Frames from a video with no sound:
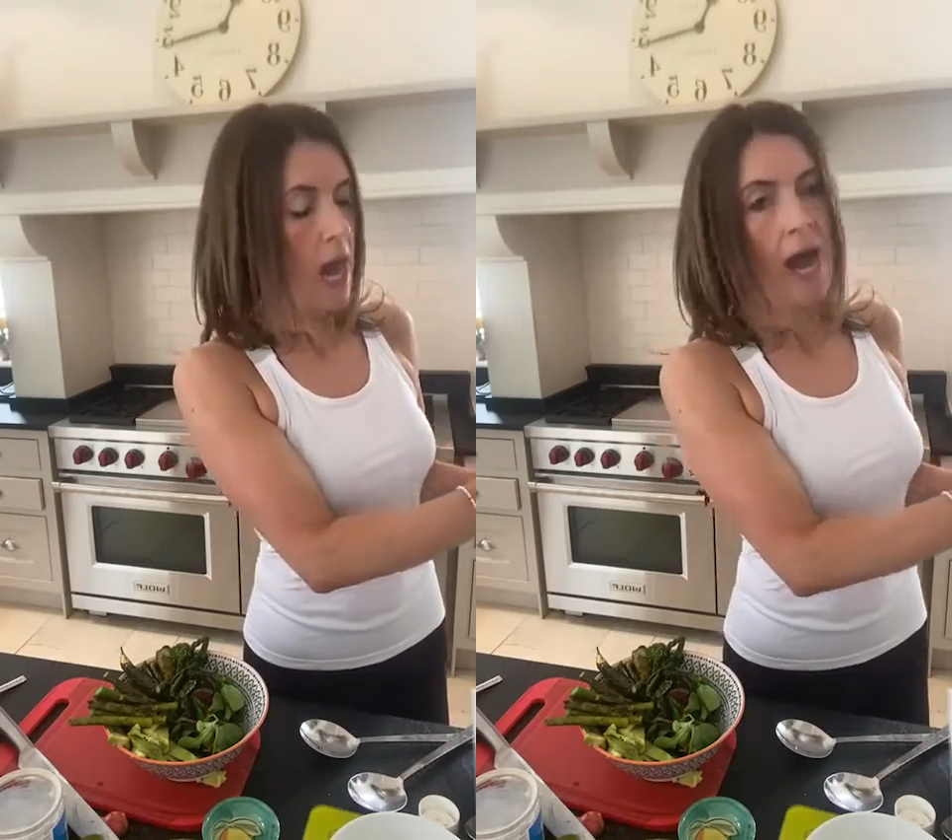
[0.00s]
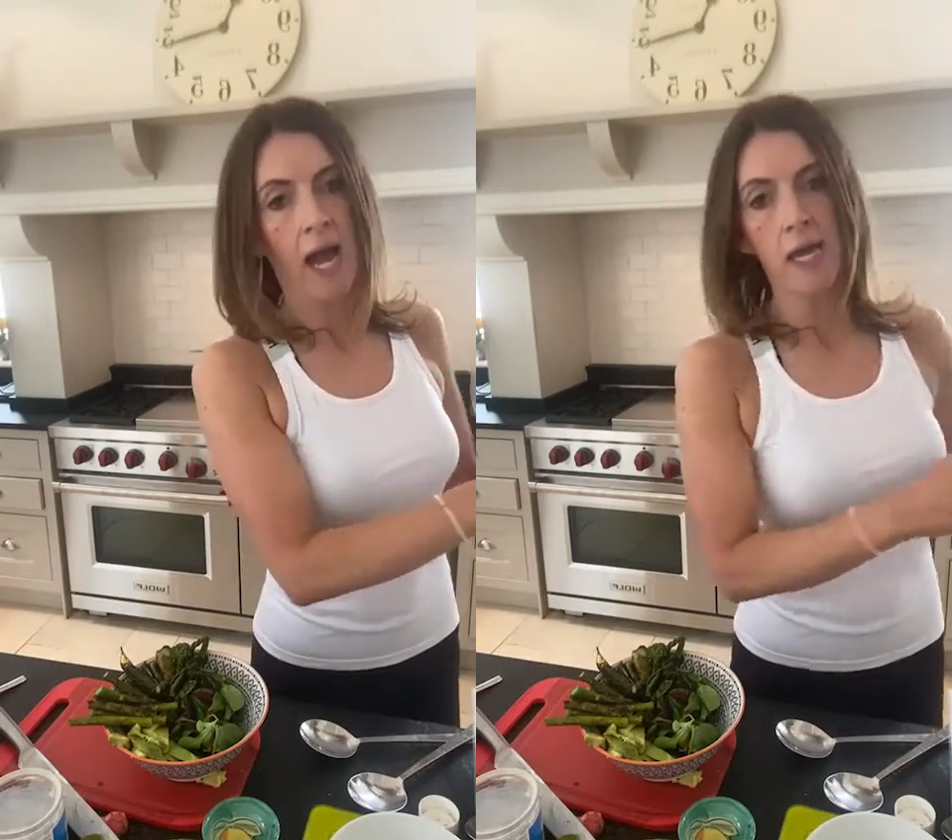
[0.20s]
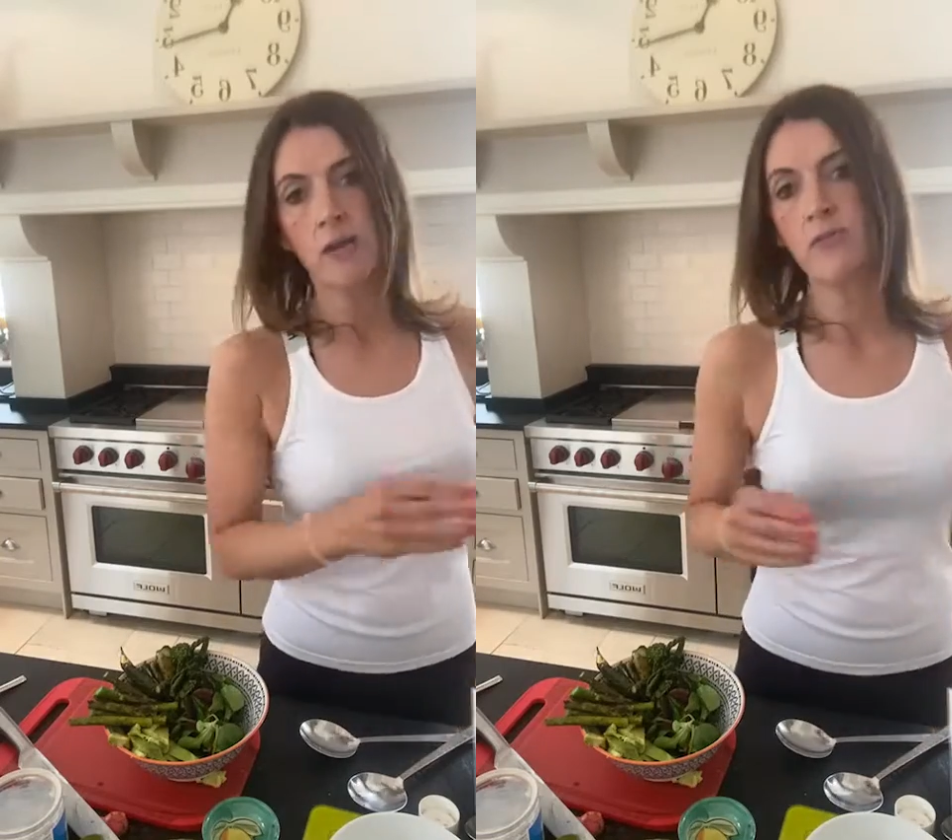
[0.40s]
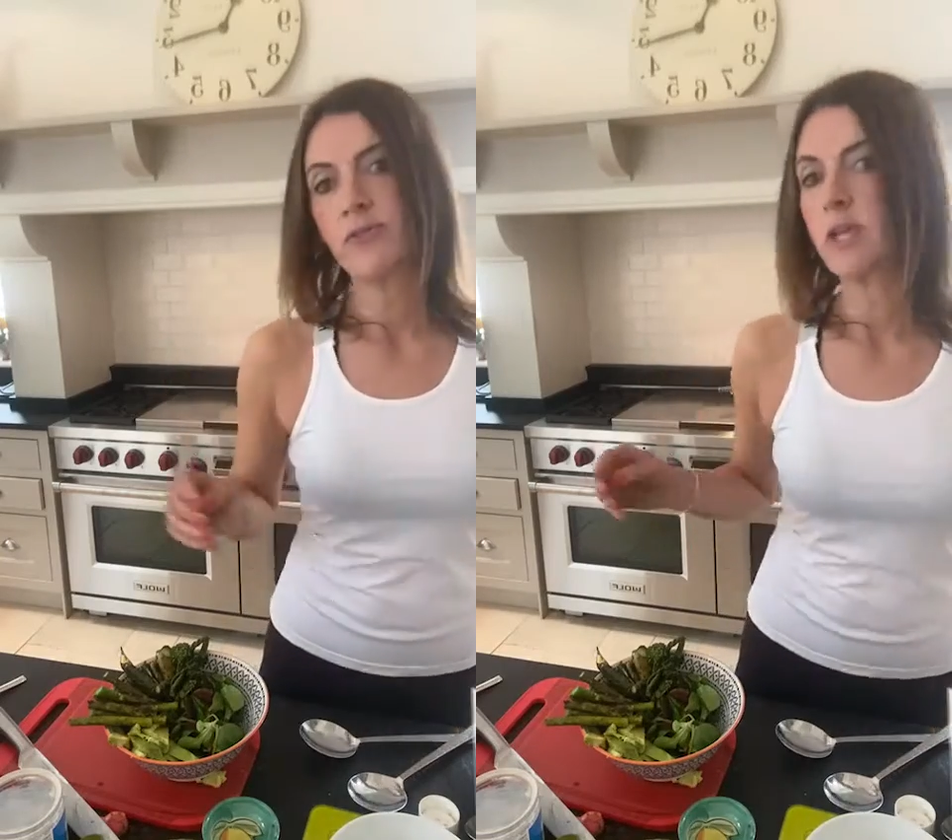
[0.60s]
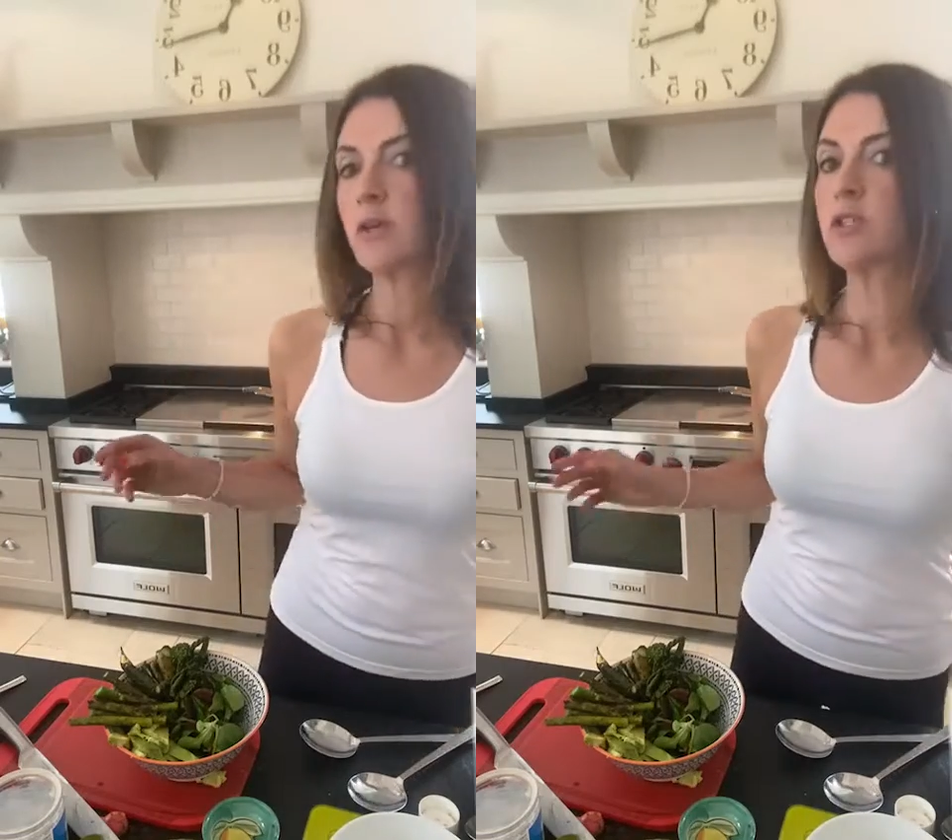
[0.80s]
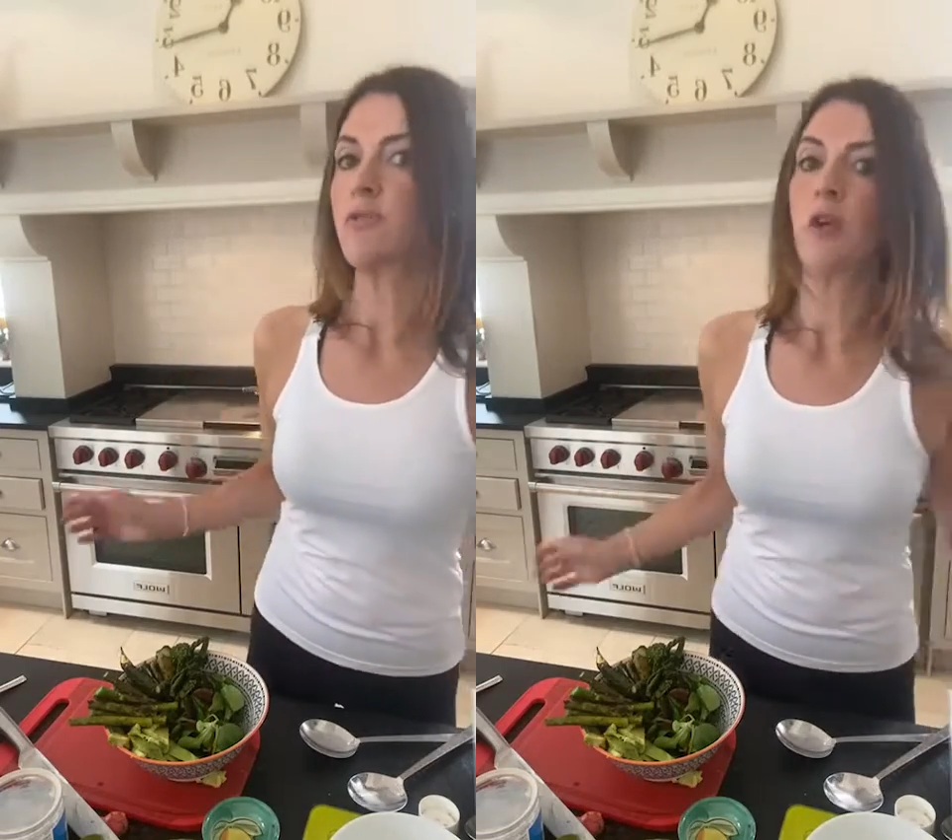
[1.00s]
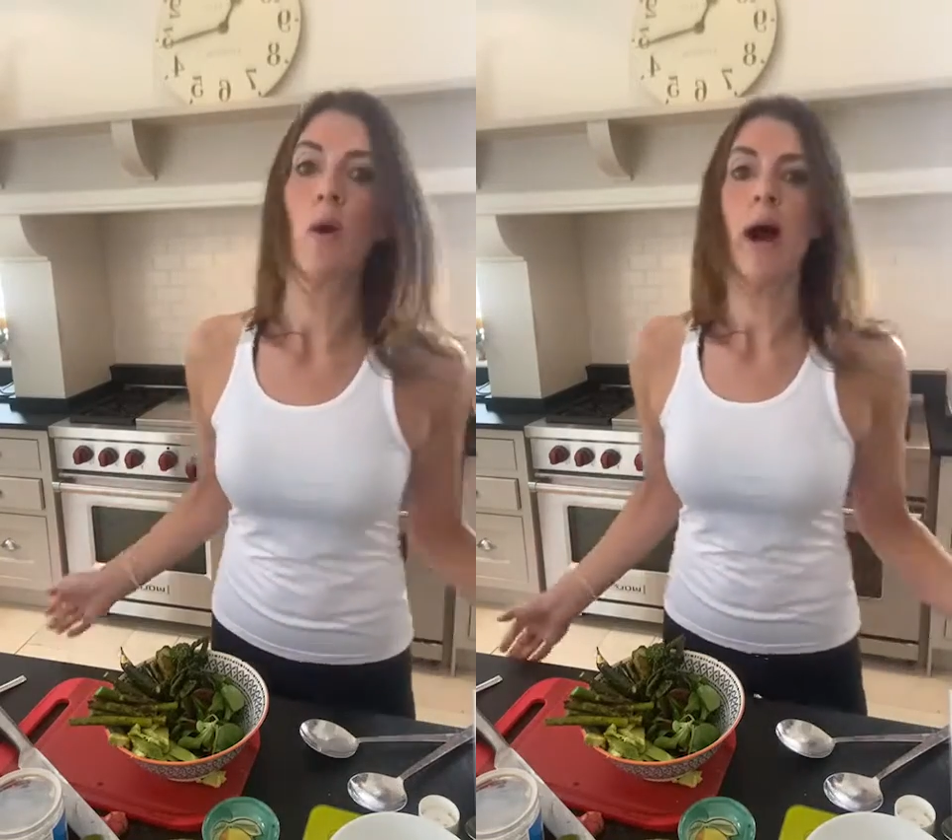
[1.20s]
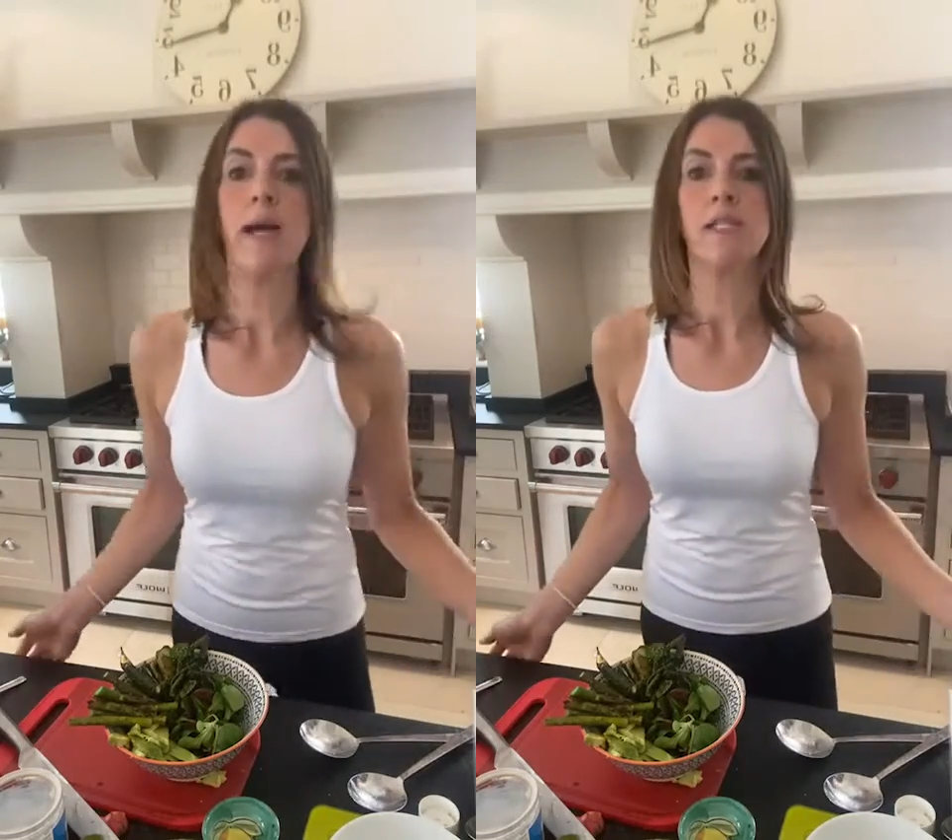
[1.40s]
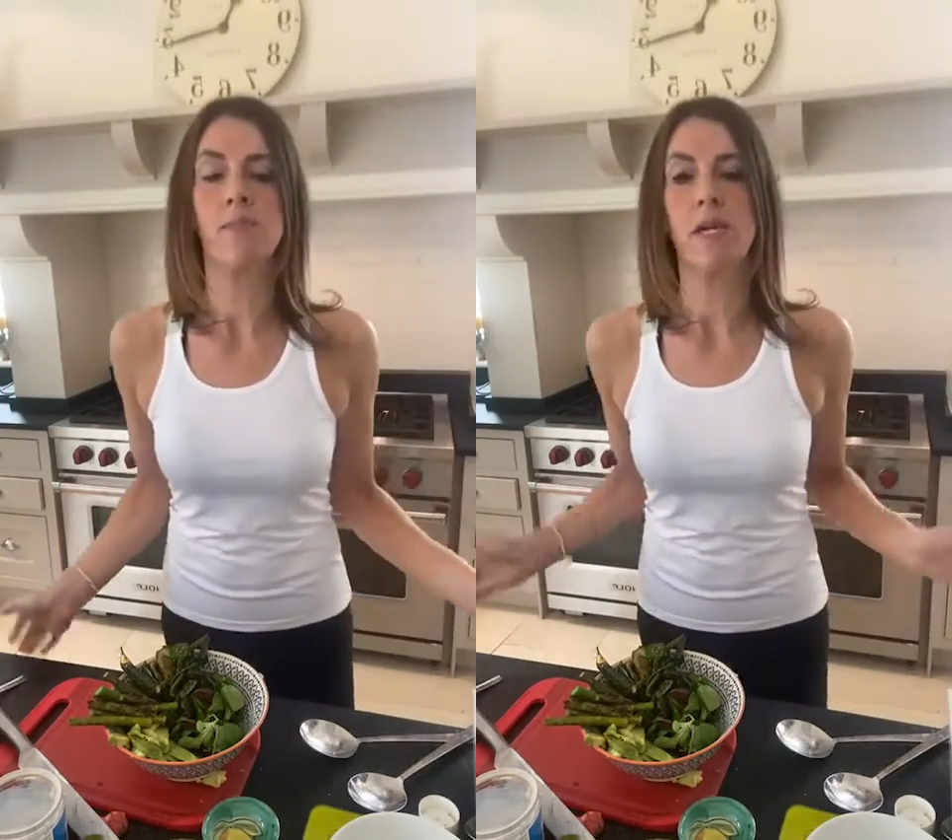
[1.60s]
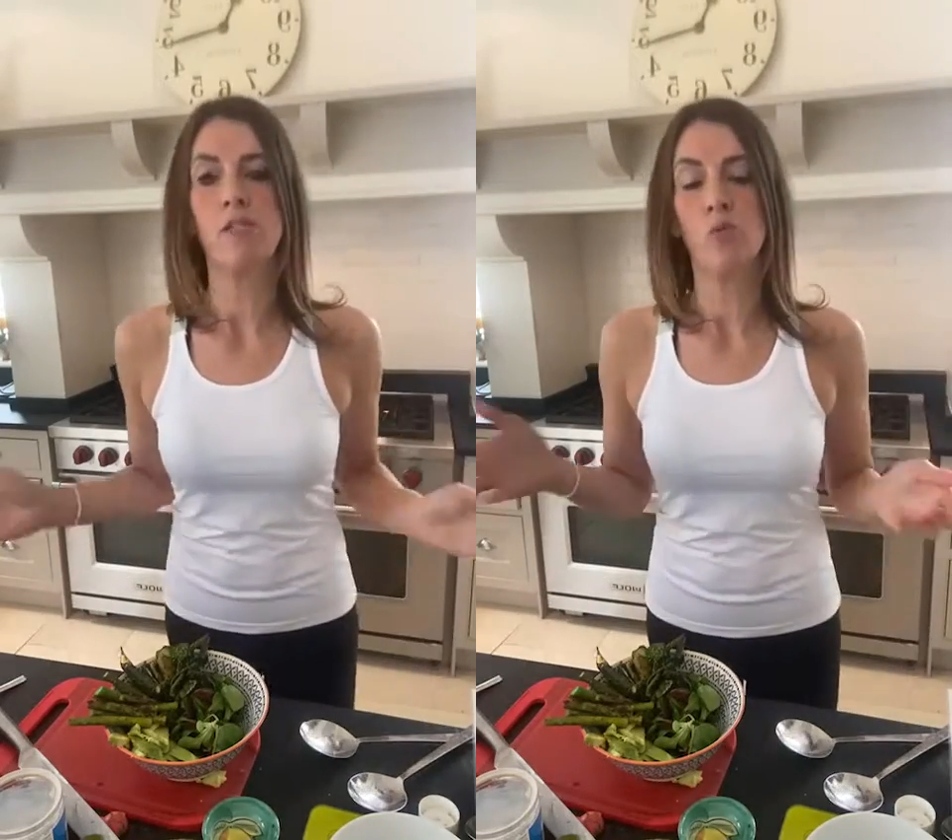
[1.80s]
Iron, for those of you who are iron
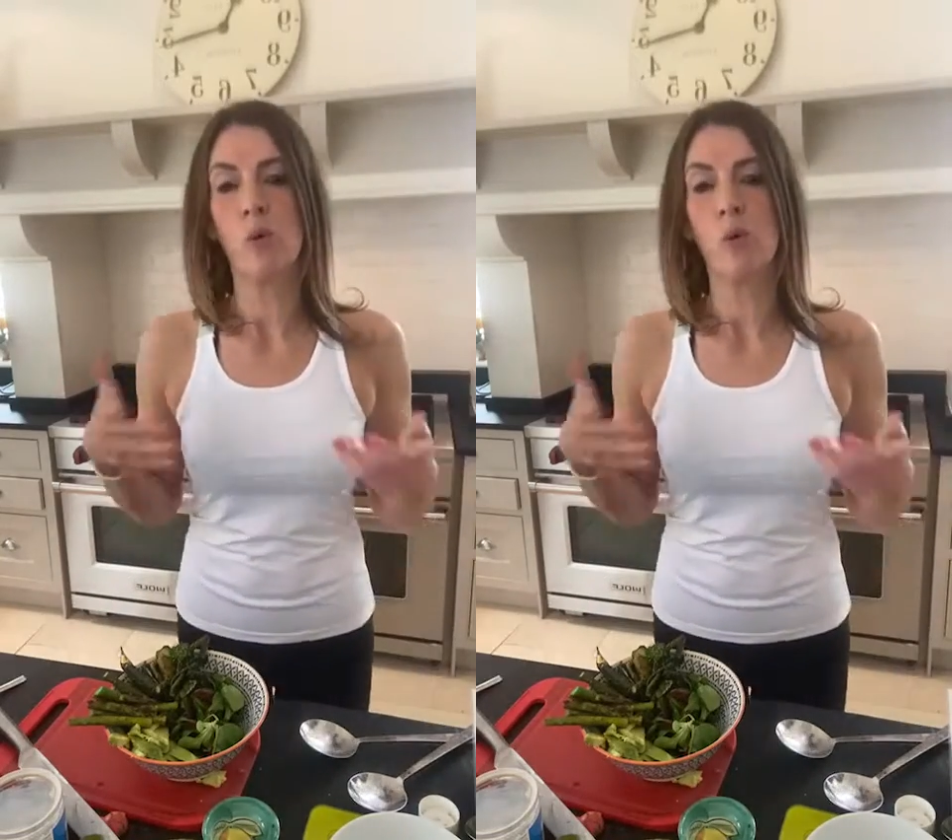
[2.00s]
depleted,